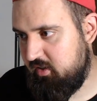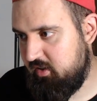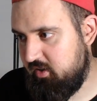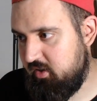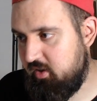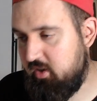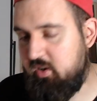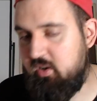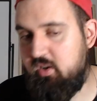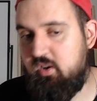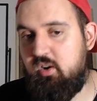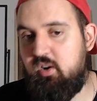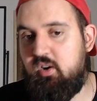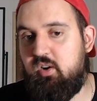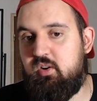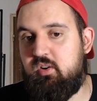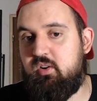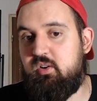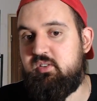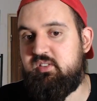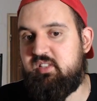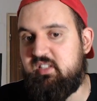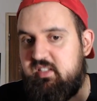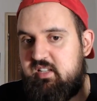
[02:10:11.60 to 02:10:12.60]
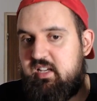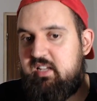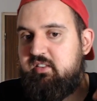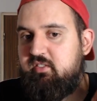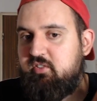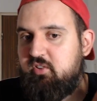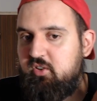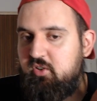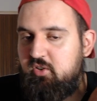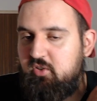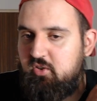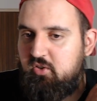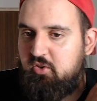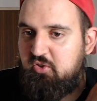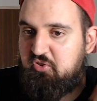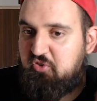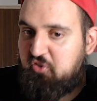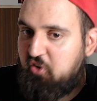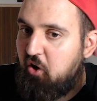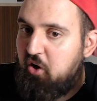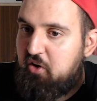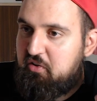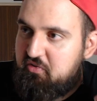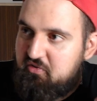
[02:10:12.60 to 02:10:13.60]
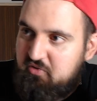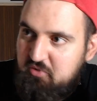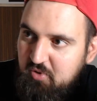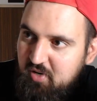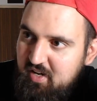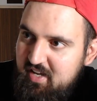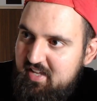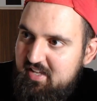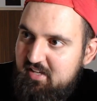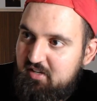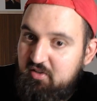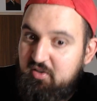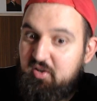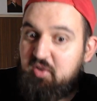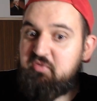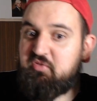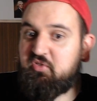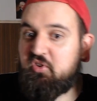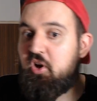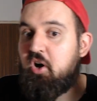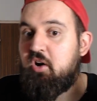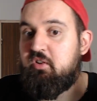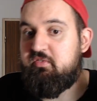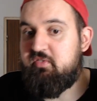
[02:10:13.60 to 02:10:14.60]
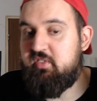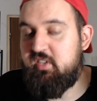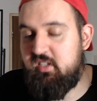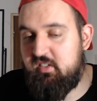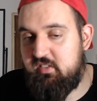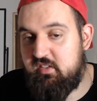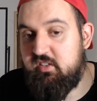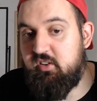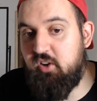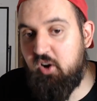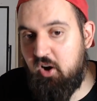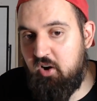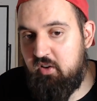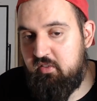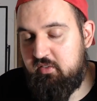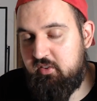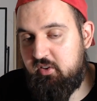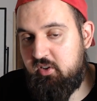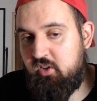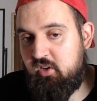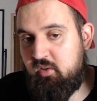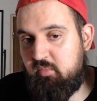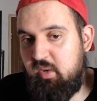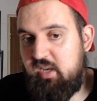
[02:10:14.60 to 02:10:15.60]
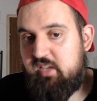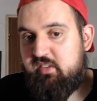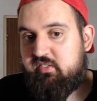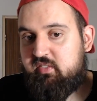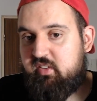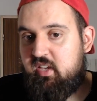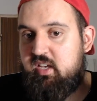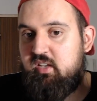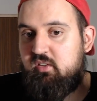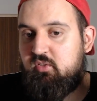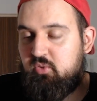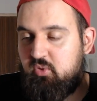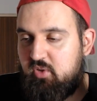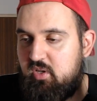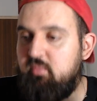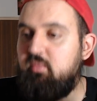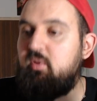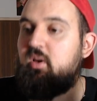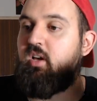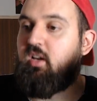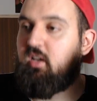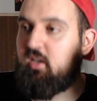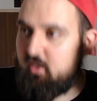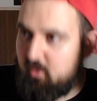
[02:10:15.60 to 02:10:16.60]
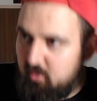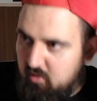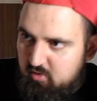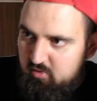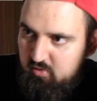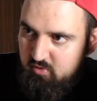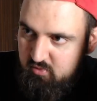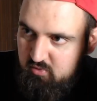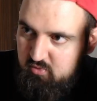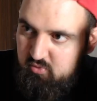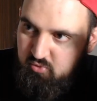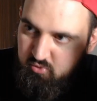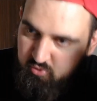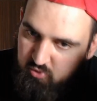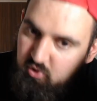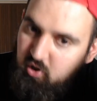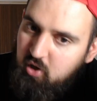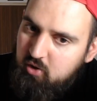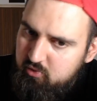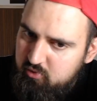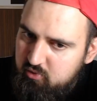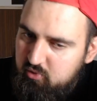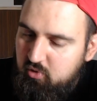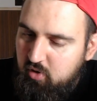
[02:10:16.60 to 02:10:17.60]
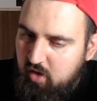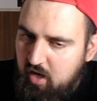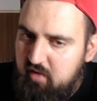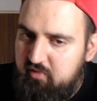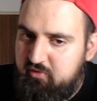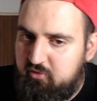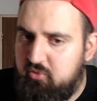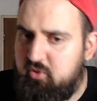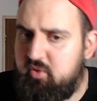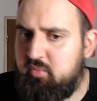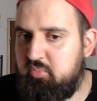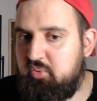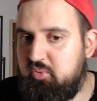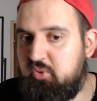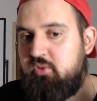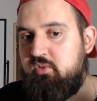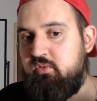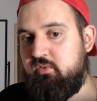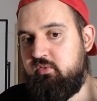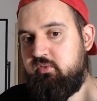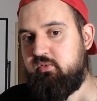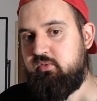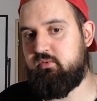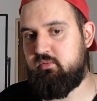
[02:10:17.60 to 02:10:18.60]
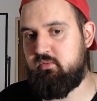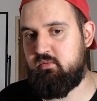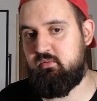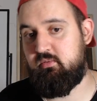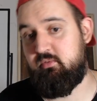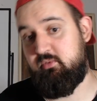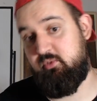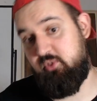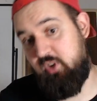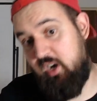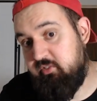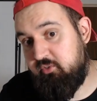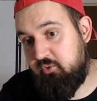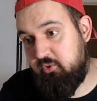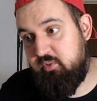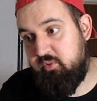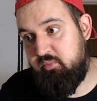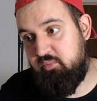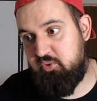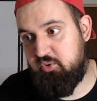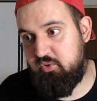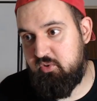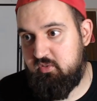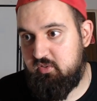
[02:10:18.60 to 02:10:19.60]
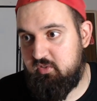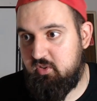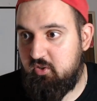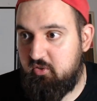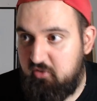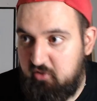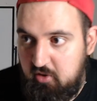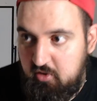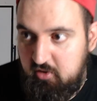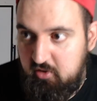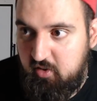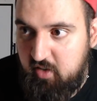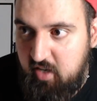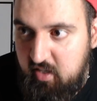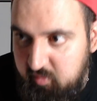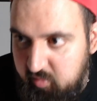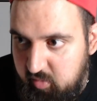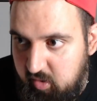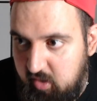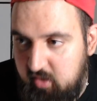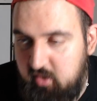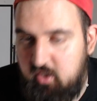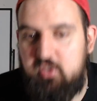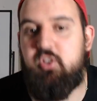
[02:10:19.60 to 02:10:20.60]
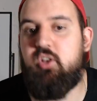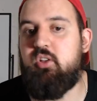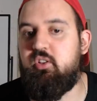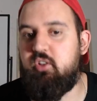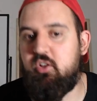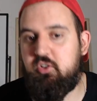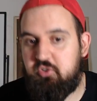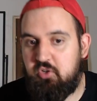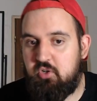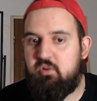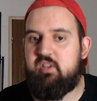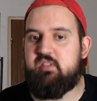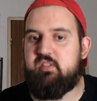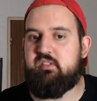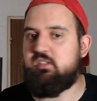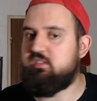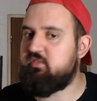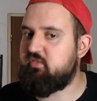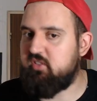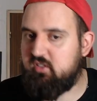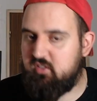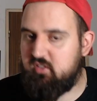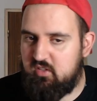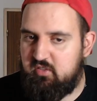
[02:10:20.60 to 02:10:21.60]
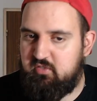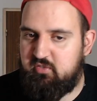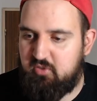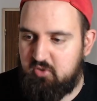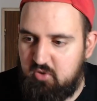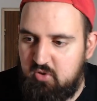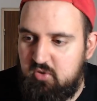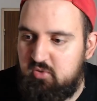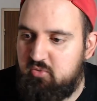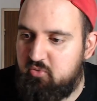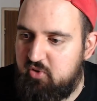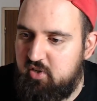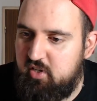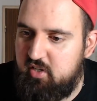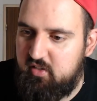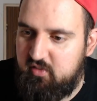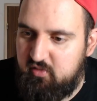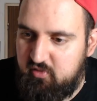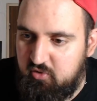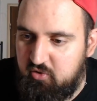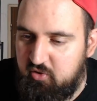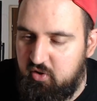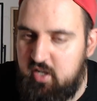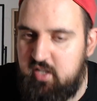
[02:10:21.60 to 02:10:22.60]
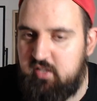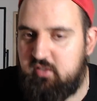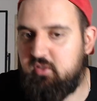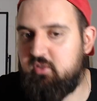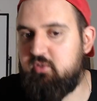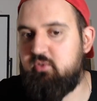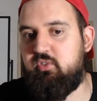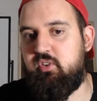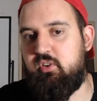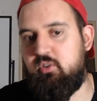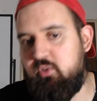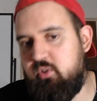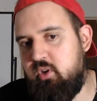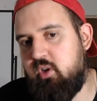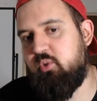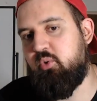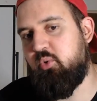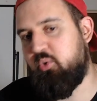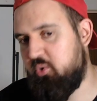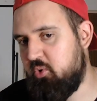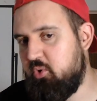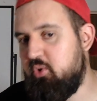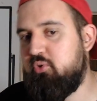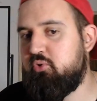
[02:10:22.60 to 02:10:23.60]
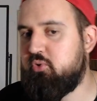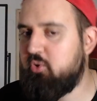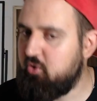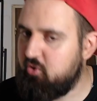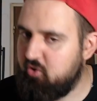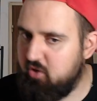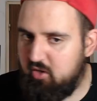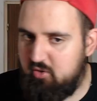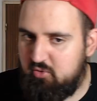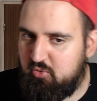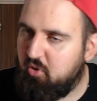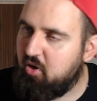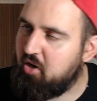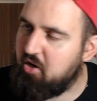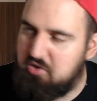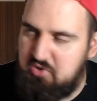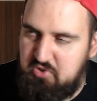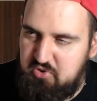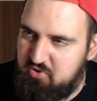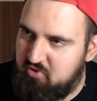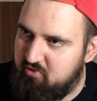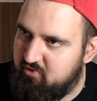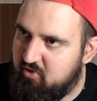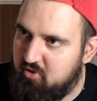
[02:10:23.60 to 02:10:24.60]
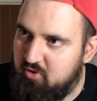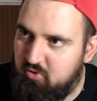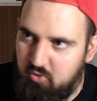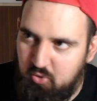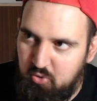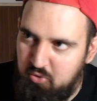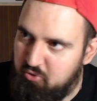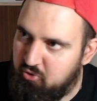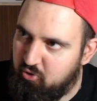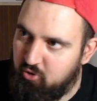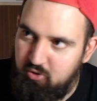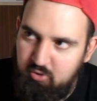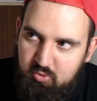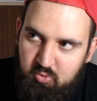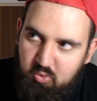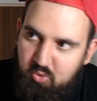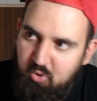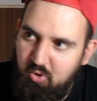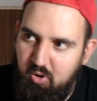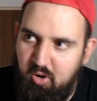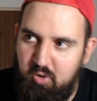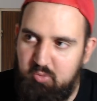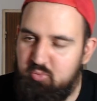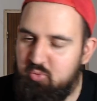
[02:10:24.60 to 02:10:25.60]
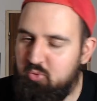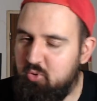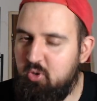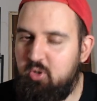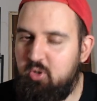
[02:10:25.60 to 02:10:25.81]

uh, that's a, tough way of loving the other by saying to him, you you have to improve. You have to improve on certain aspects. and not, not always. If it is uh, really it's great, you say okay, well, okay, you are achieving. Okay, well,